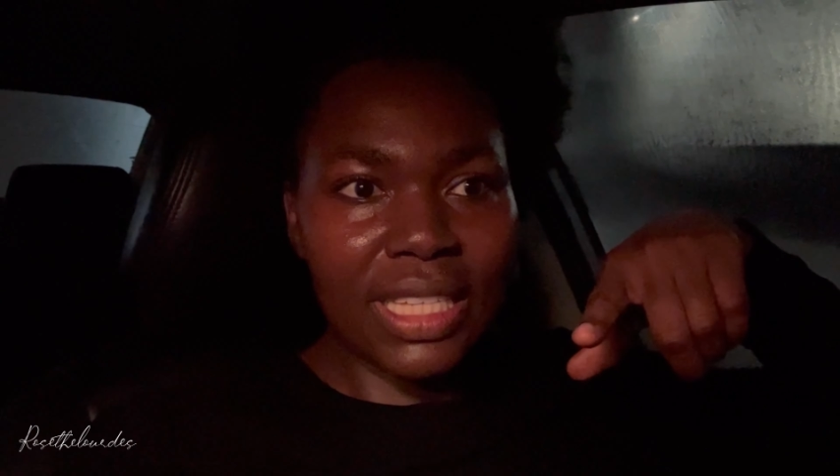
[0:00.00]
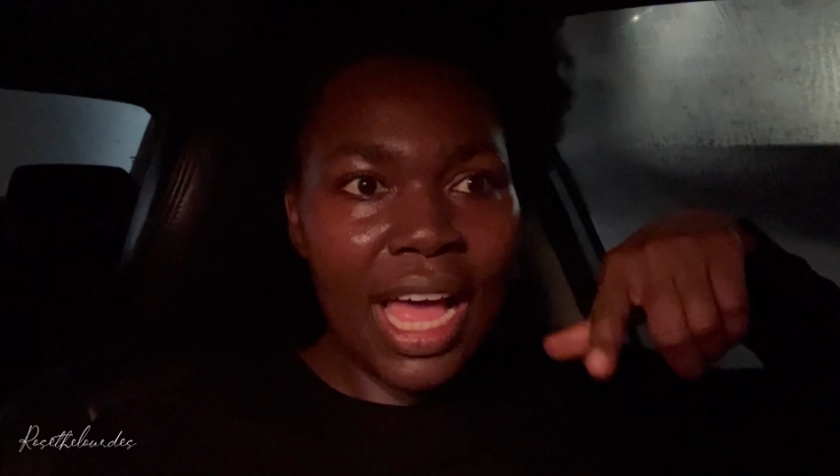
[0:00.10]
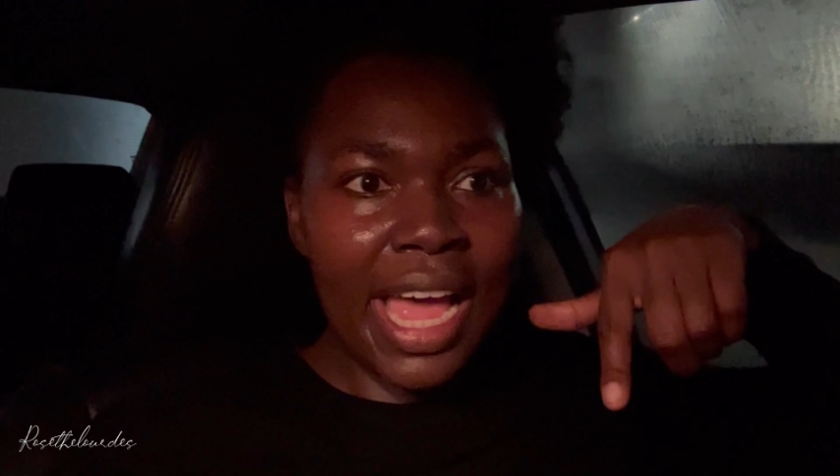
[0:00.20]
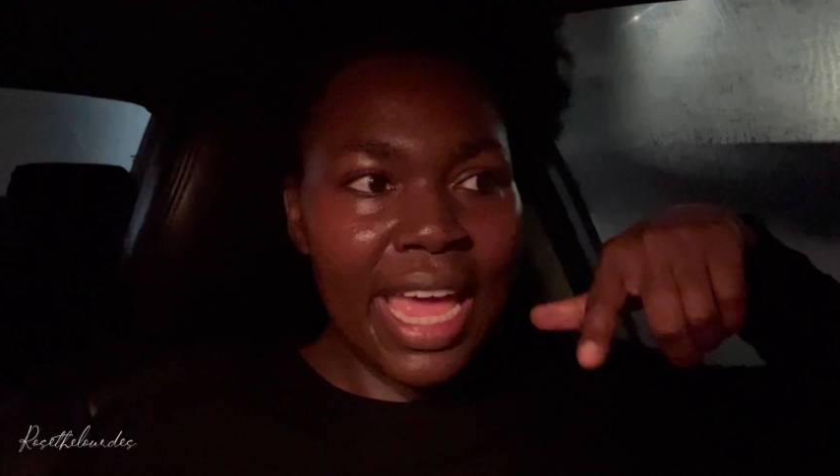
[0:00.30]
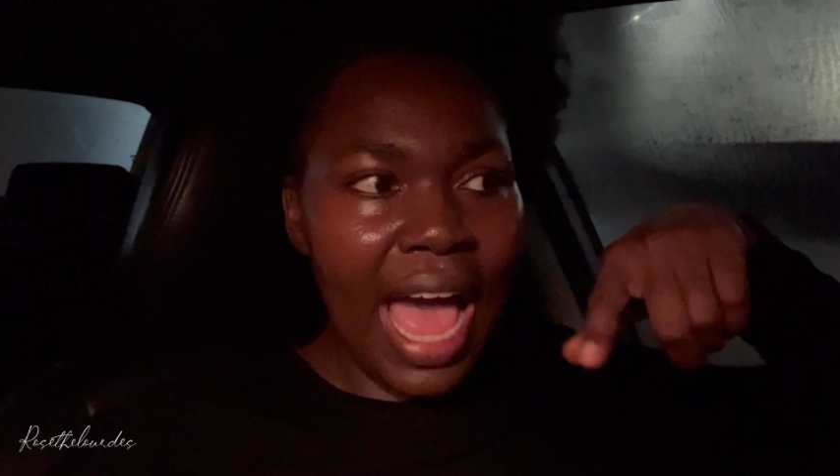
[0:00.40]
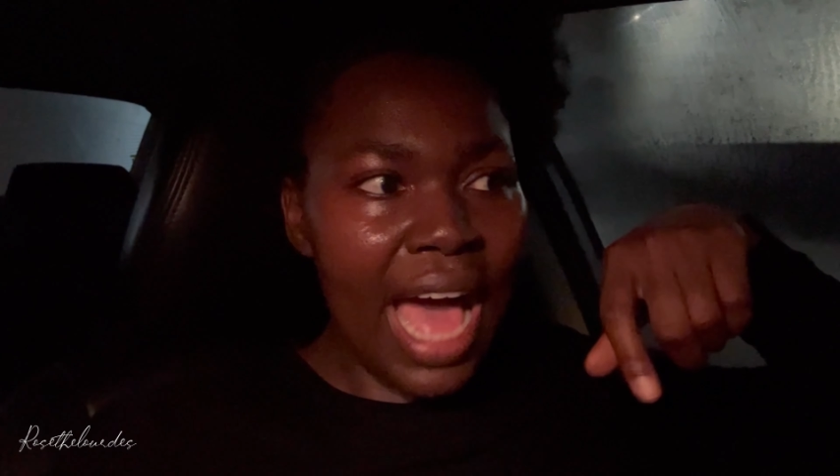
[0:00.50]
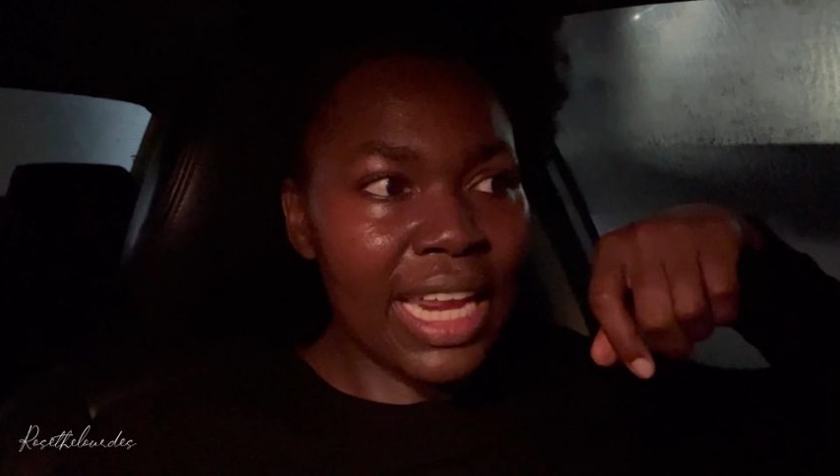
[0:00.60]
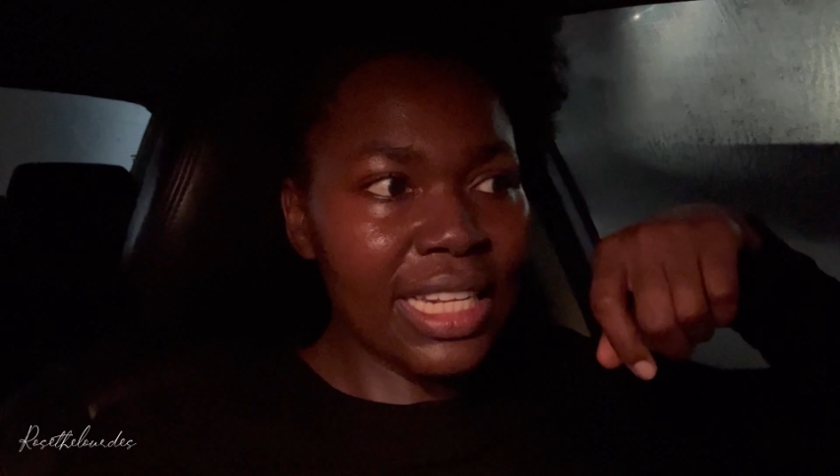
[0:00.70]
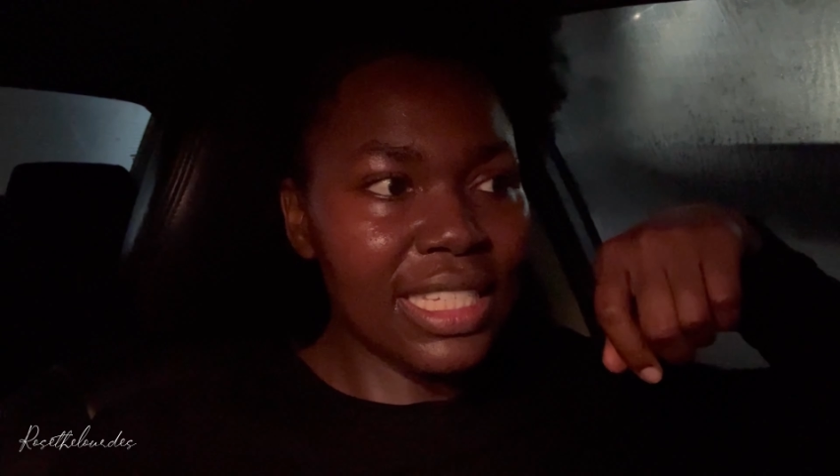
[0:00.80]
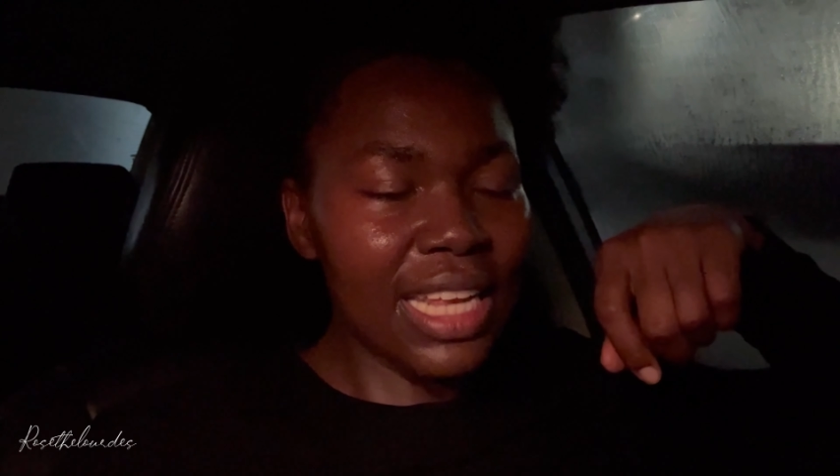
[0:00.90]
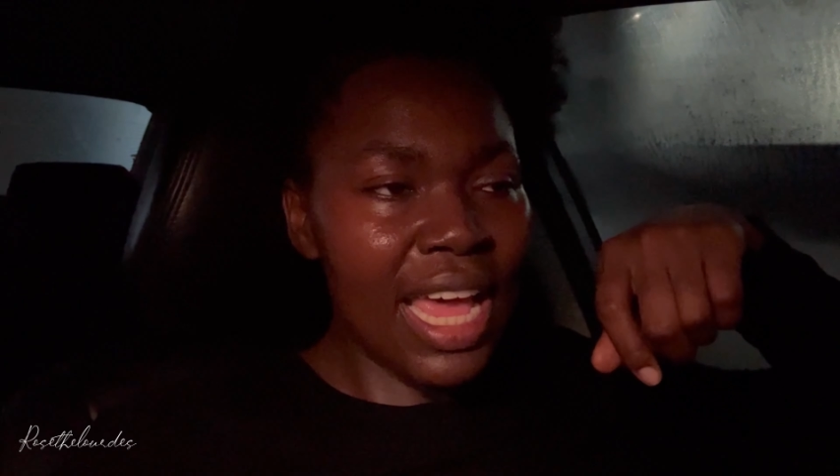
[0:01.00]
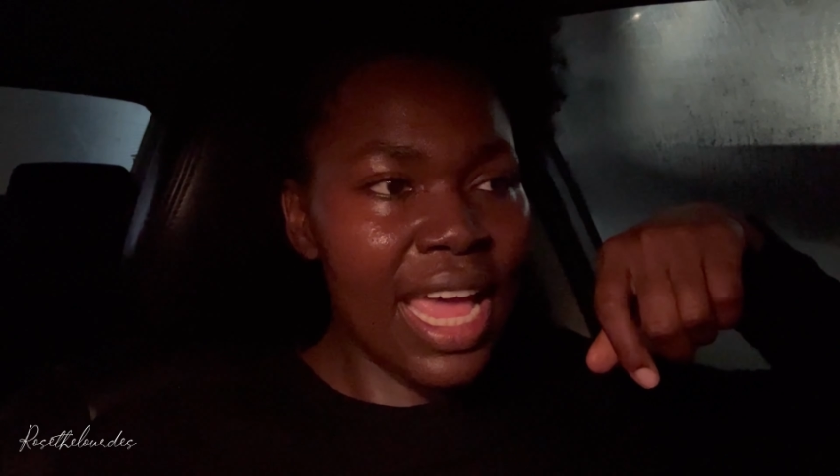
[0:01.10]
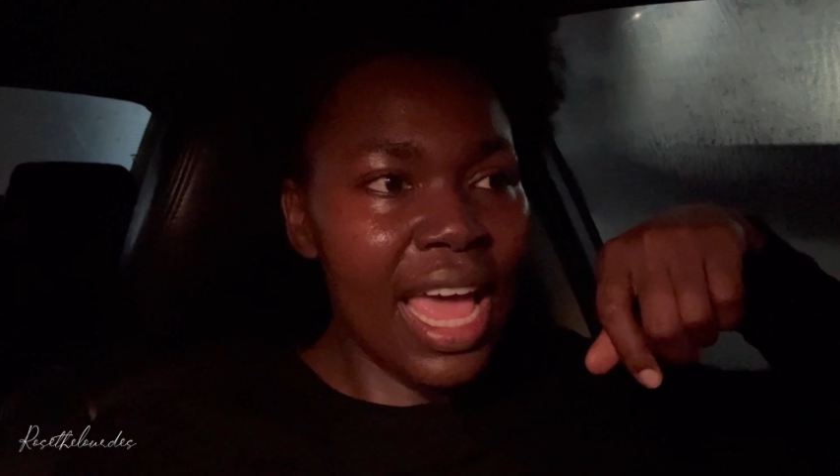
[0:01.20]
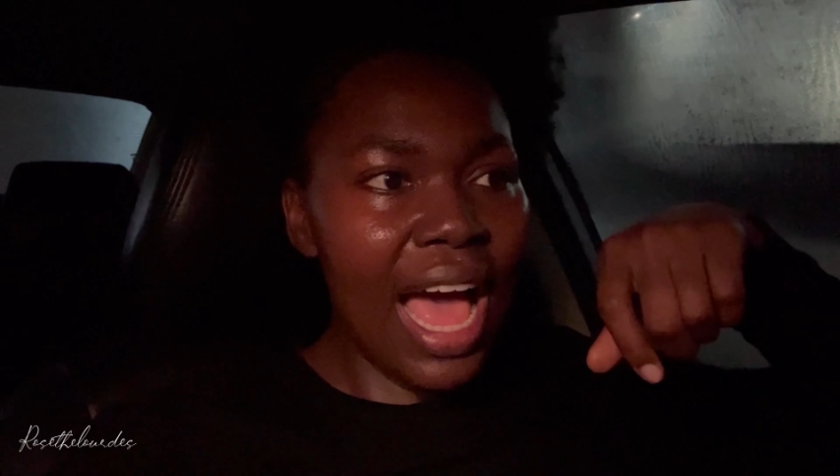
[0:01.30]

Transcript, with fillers: I added today?